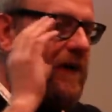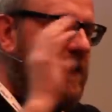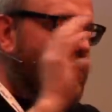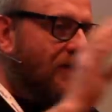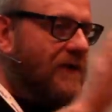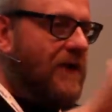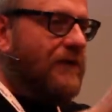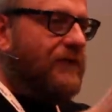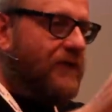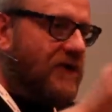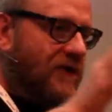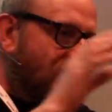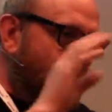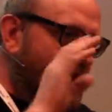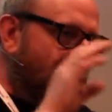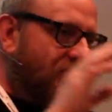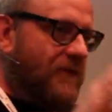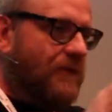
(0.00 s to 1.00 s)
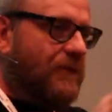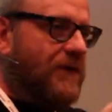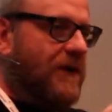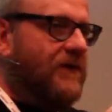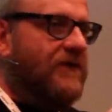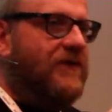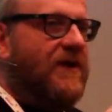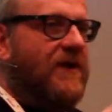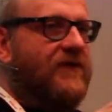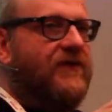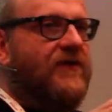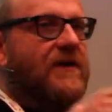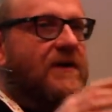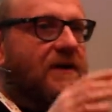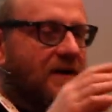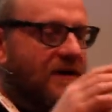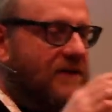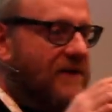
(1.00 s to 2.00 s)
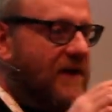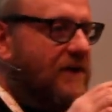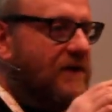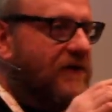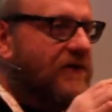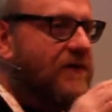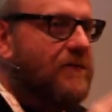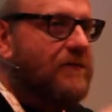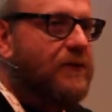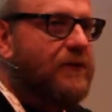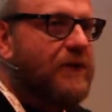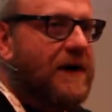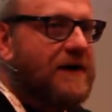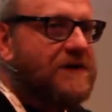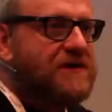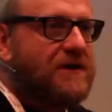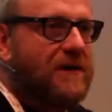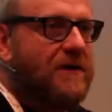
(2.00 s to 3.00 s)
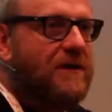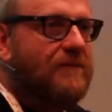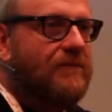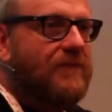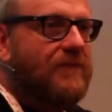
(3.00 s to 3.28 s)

RF transmission process, there is compression